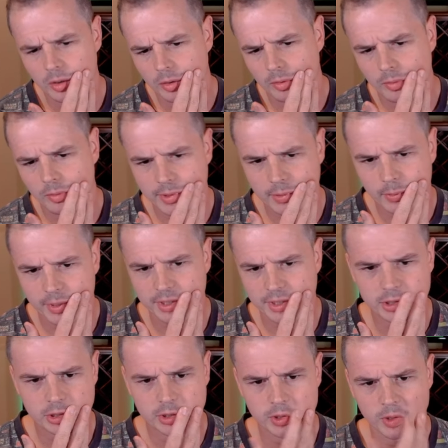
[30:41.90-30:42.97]
We
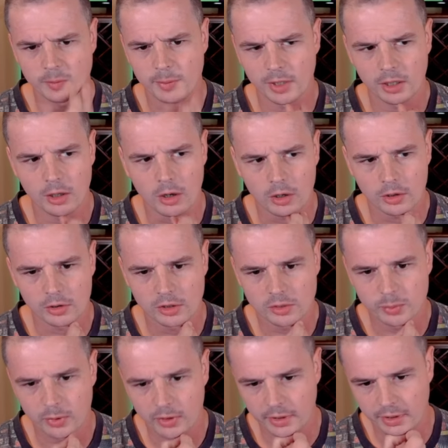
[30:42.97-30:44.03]
should be a lock at this
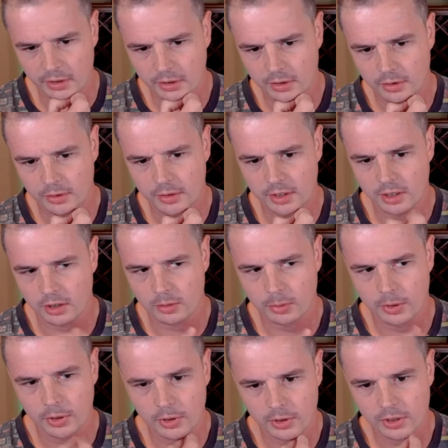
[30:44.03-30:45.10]
point. I don't think our
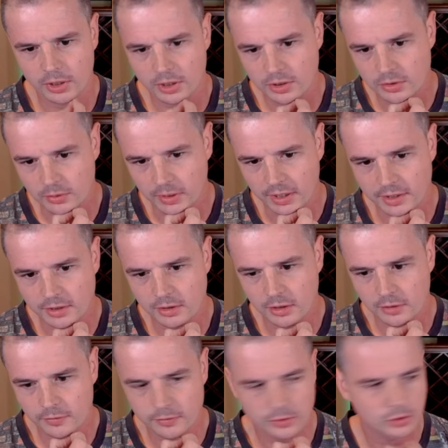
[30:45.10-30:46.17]
opponent can interact
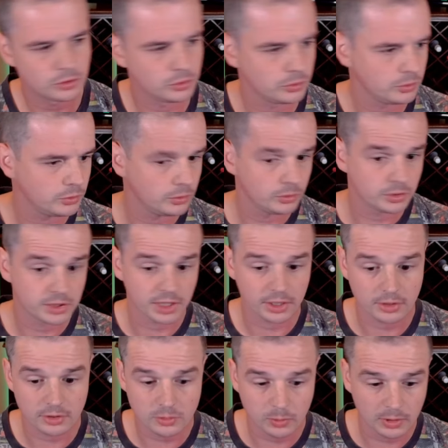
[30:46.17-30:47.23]
enough to take
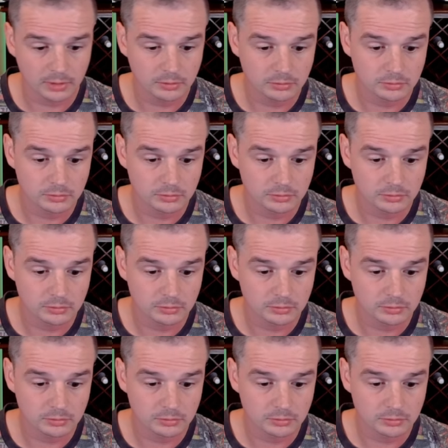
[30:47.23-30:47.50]
this one.